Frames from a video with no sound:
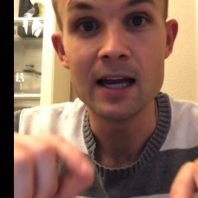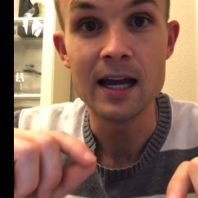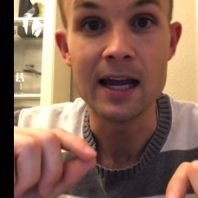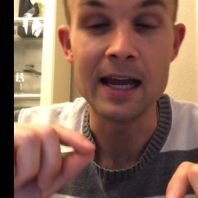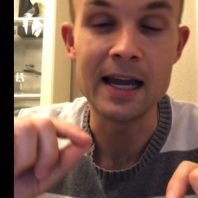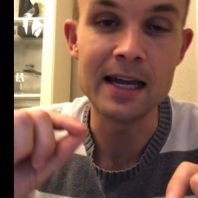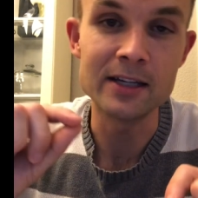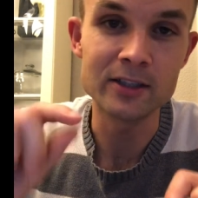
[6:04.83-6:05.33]

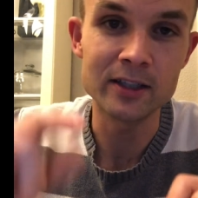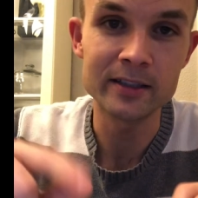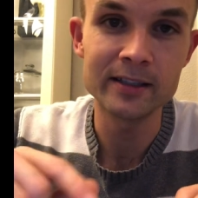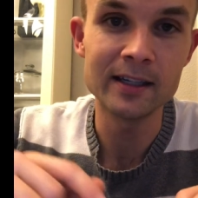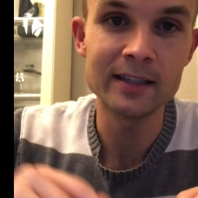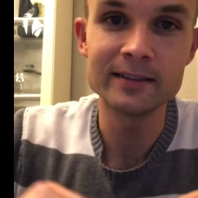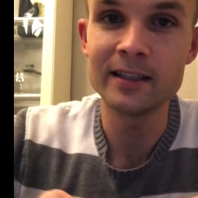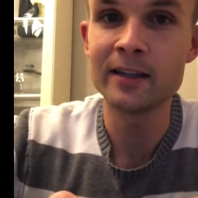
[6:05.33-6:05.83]
and talk to
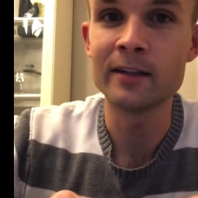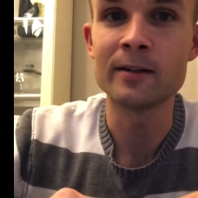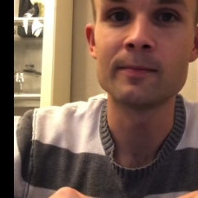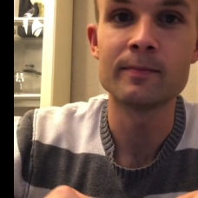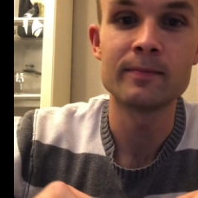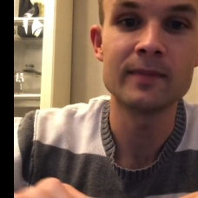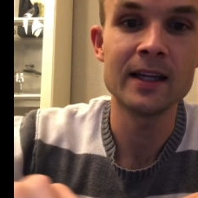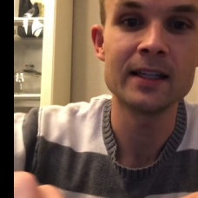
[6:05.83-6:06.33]
you guys later.
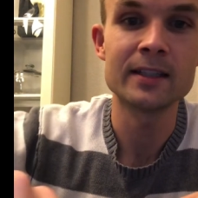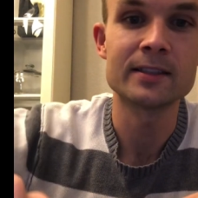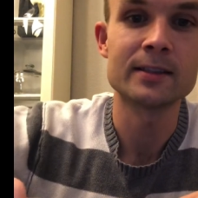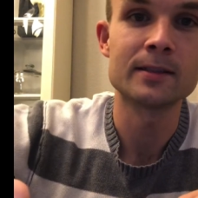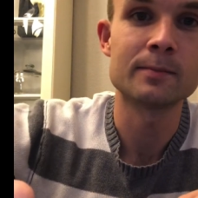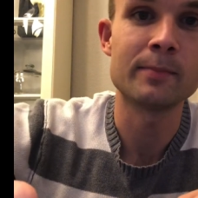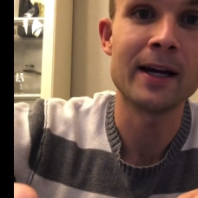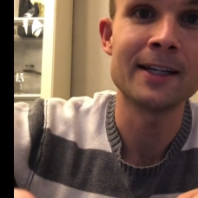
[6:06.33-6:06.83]

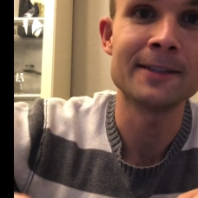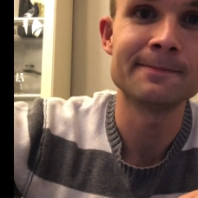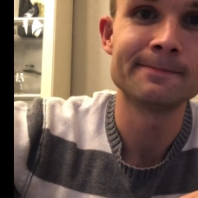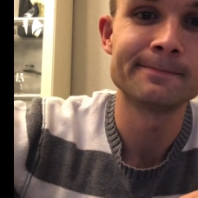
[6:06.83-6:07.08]
Thanks. Bye.